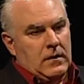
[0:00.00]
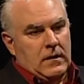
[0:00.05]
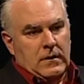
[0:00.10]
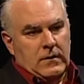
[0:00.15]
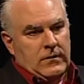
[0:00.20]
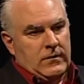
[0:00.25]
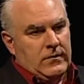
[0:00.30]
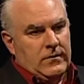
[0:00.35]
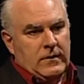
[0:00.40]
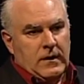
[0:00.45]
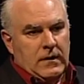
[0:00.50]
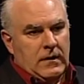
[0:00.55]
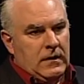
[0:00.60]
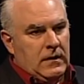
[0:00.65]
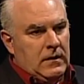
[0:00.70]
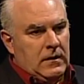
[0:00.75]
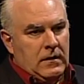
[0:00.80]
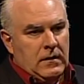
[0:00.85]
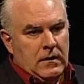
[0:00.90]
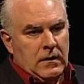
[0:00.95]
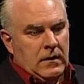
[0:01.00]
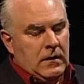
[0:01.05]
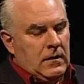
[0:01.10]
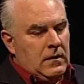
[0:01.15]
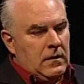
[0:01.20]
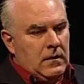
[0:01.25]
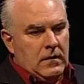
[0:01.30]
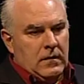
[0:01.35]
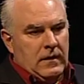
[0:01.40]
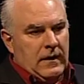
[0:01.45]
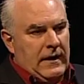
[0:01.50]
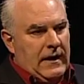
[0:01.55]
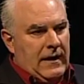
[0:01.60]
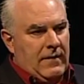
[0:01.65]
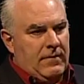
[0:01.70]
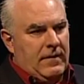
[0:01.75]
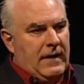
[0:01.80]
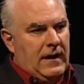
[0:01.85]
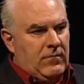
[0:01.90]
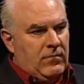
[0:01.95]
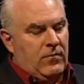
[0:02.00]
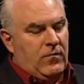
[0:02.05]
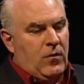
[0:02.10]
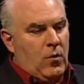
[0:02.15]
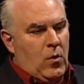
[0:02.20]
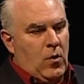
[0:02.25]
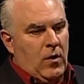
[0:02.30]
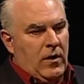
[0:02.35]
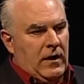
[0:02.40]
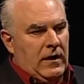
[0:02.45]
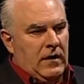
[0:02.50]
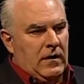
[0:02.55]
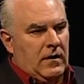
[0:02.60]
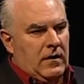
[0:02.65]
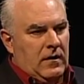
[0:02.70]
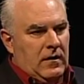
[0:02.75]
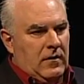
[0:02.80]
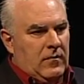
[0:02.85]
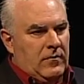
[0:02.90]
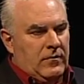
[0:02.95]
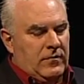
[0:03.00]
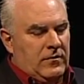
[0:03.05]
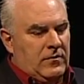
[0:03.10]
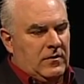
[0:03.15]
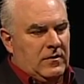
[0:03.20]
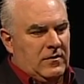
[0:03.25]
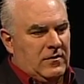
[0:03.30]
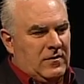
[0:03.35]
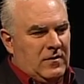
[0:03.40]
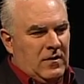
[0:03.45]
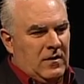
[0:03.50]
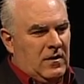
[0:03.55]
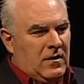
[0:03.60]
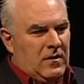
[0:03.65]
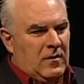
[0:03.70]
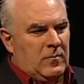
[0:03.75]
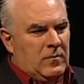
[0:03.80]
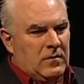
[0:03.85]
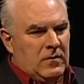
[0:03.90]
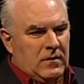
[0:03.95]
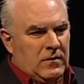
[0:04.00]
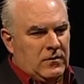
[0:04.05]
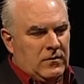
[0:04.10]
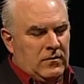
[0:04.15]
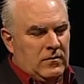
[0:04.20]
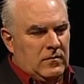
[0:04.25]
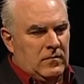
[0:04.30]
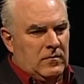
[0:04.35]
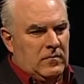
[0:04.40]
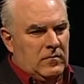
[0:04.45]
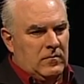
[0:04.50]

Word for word: Yeah. It's stunning to have that void of just horribleness